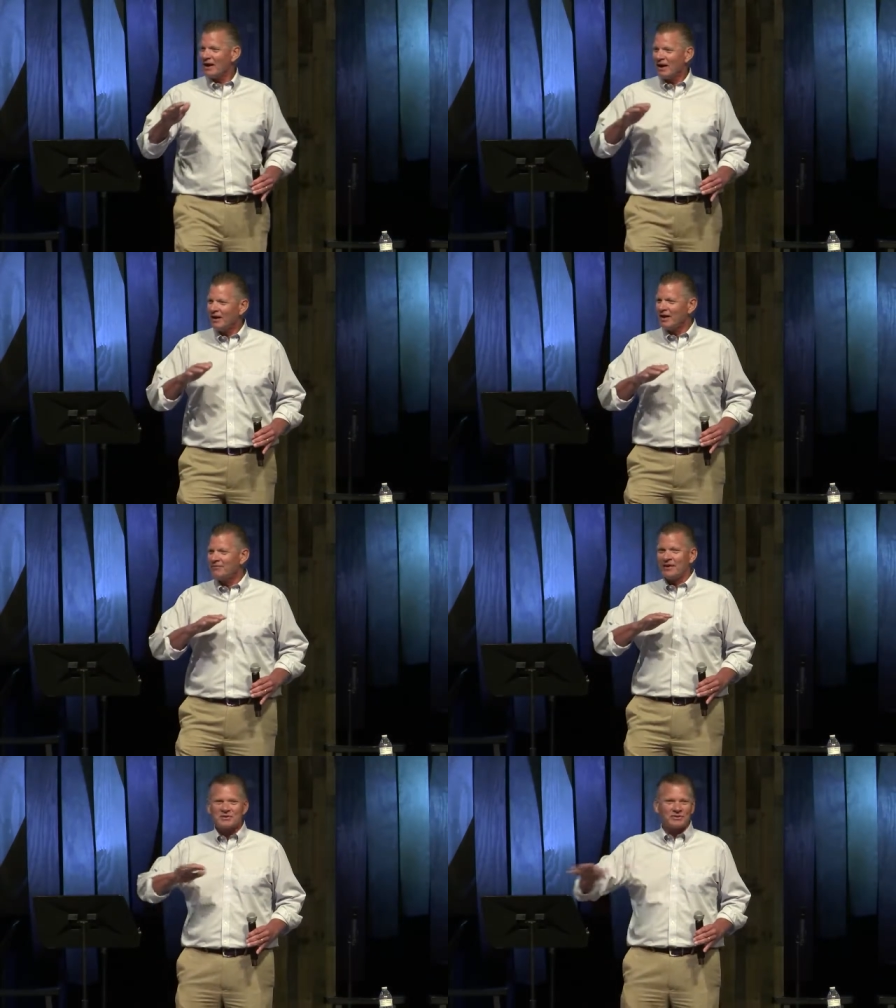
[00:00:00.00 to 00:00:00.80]

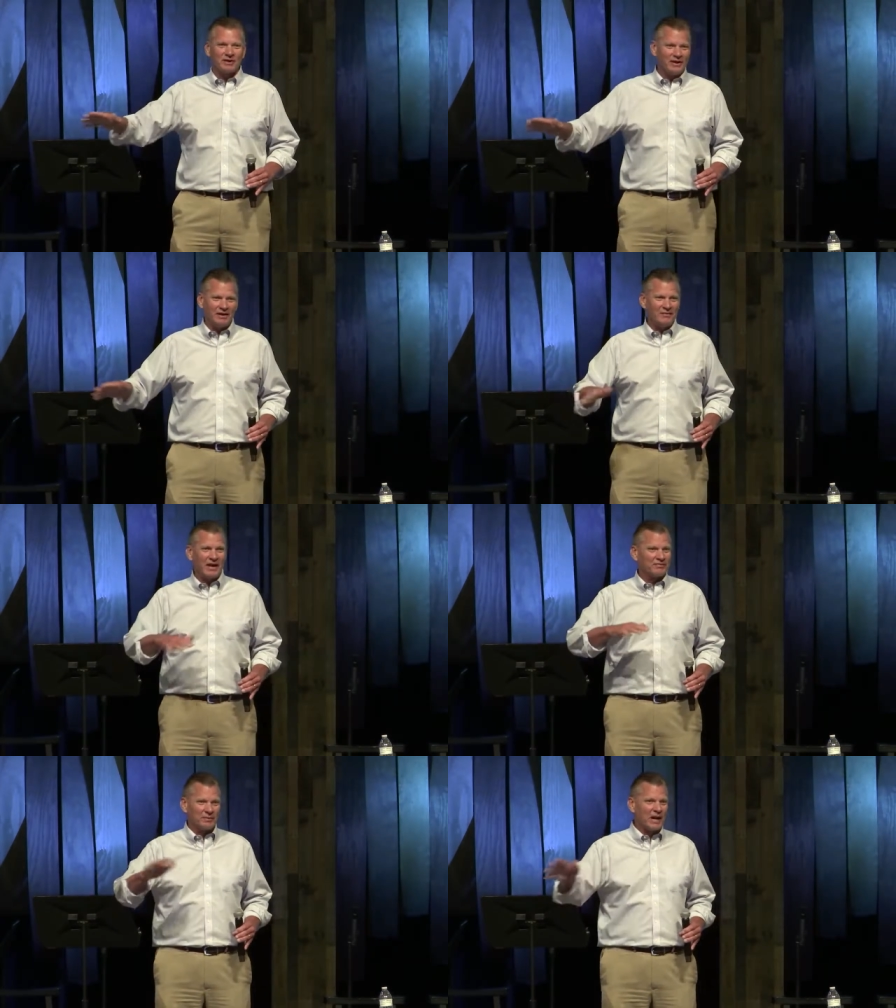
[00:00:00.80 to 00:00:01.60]

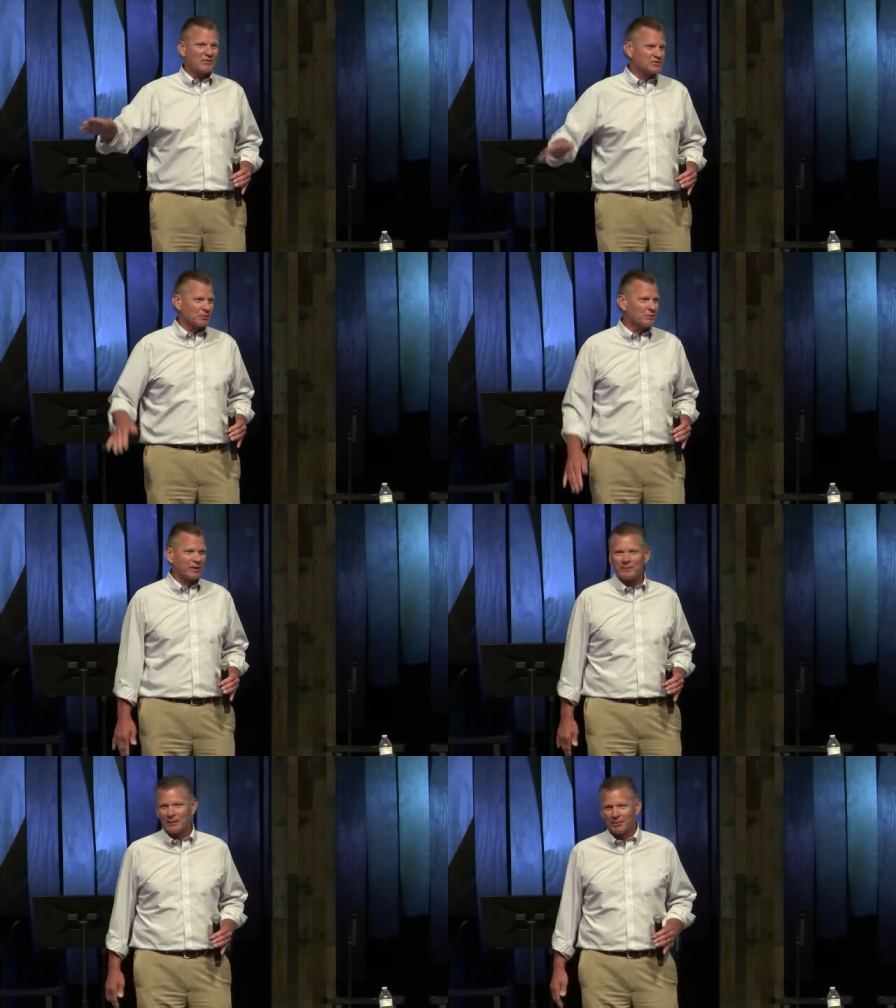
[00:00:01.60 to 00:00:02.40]
Inevitably, someone picked me
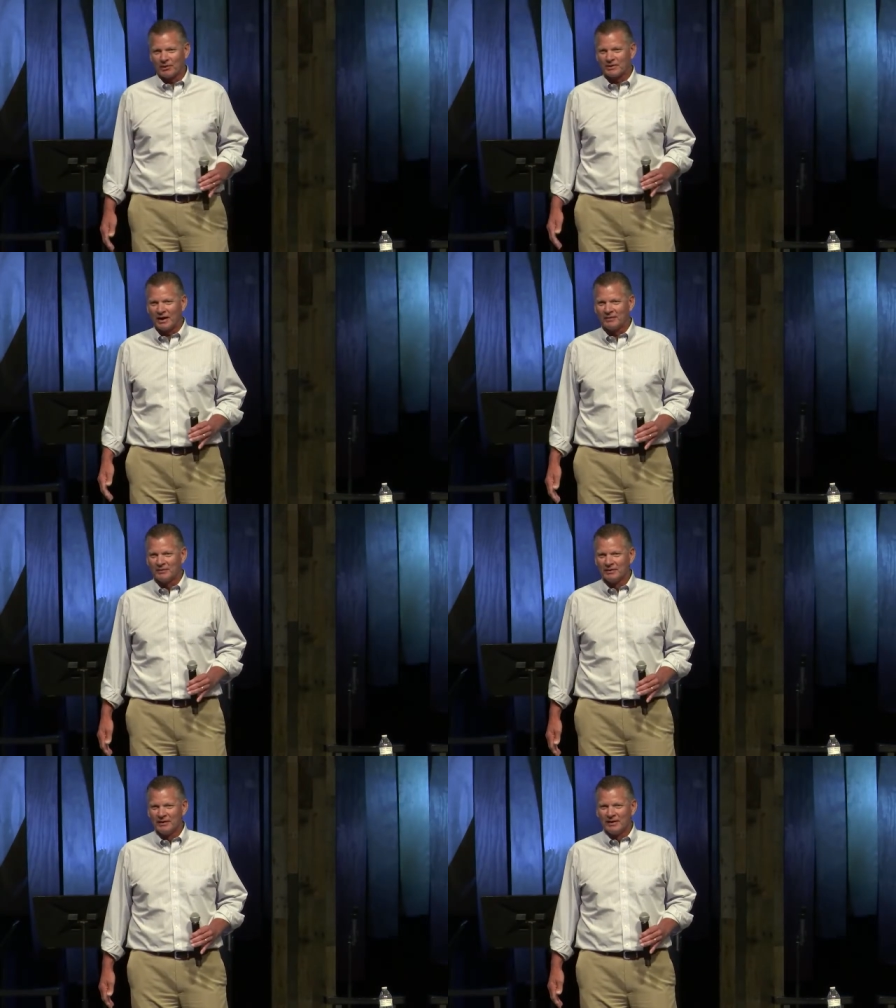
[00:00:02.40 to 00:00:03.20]
up all the time.
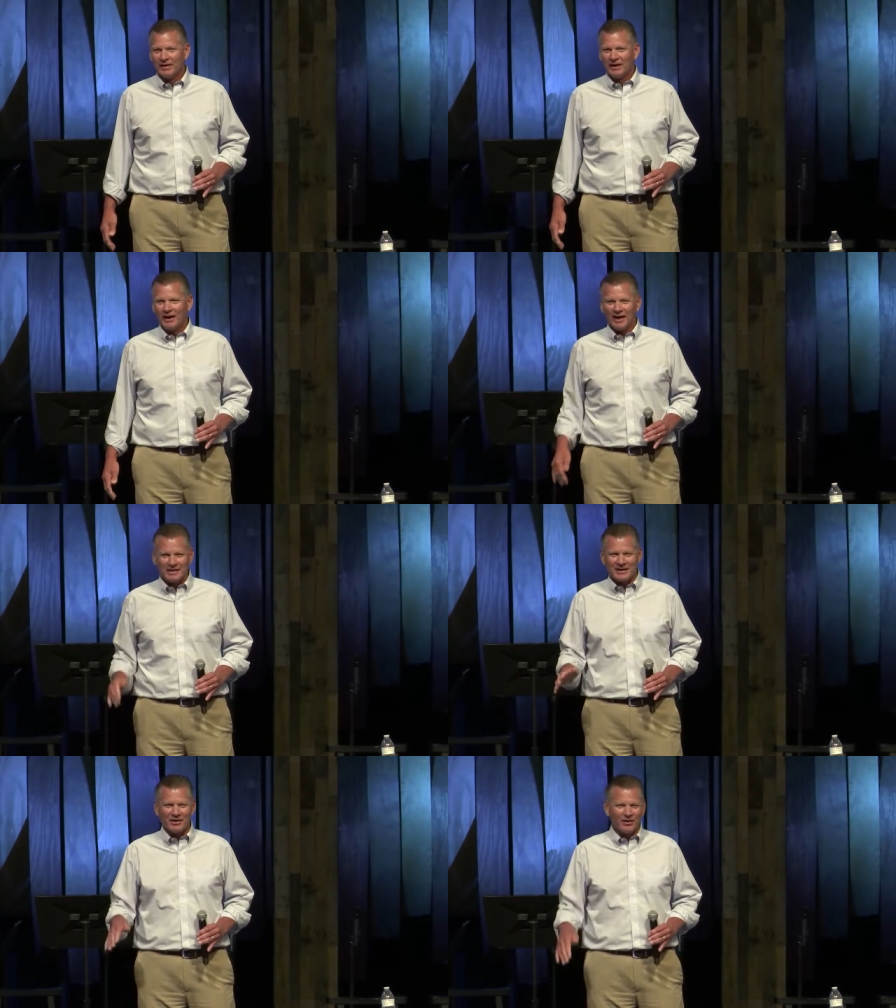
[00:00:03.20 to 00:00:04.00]
And I'd get
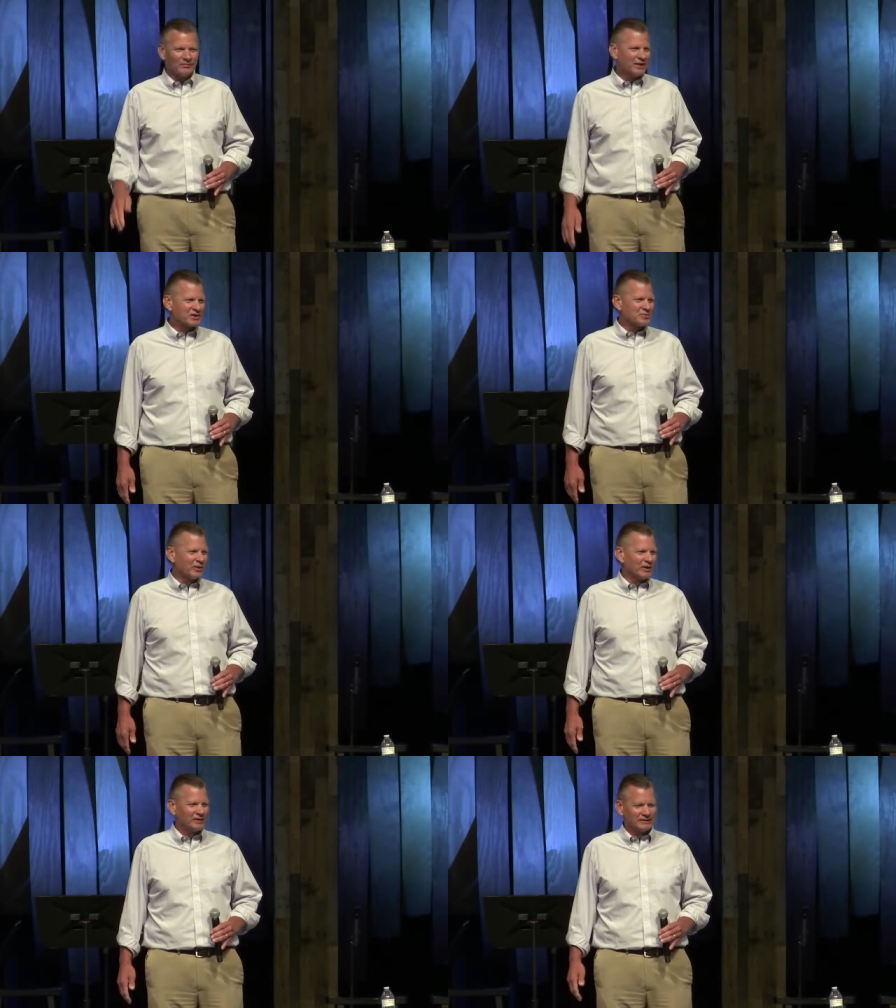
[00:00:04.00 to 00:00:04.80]
home next morning.